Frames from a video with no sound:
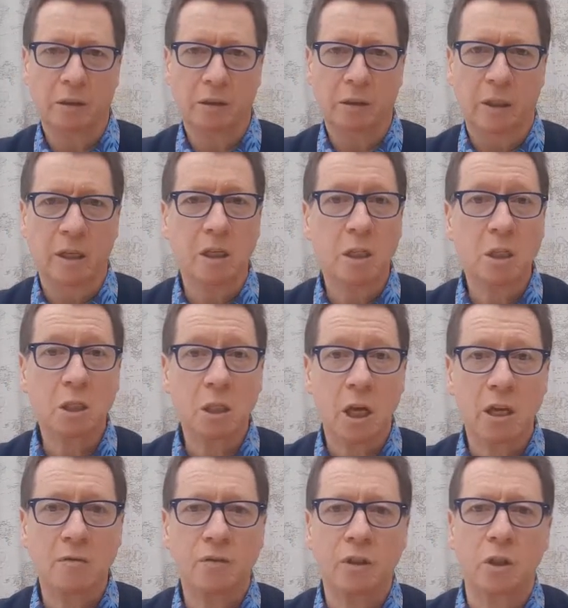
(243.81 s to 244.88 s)
he
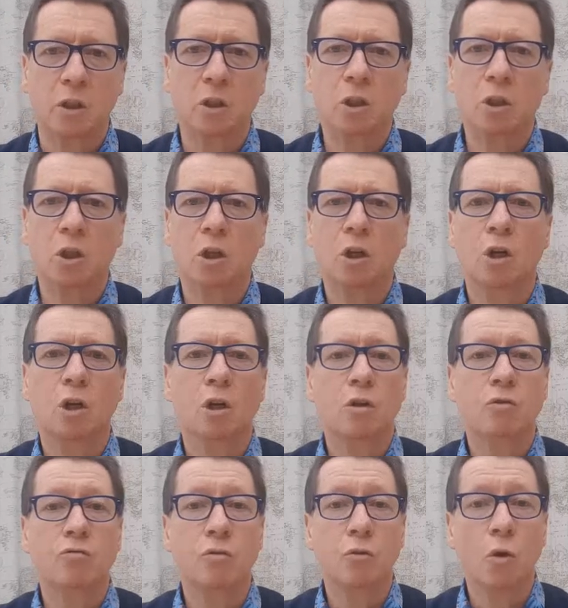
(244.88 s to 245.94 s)
saved us
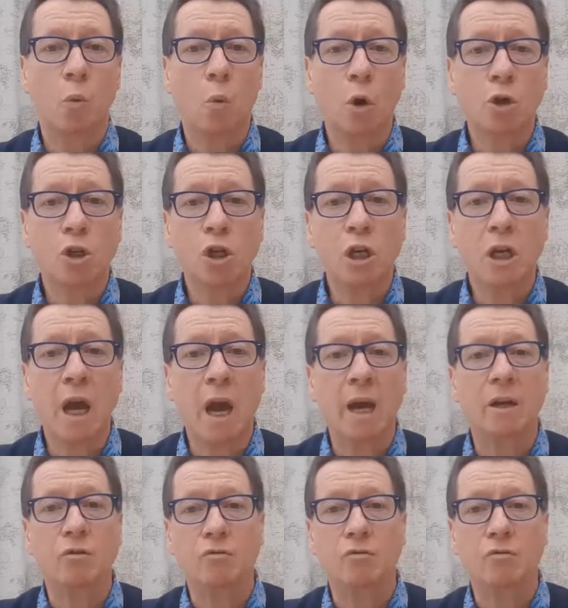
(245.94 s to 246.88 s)
through the washing and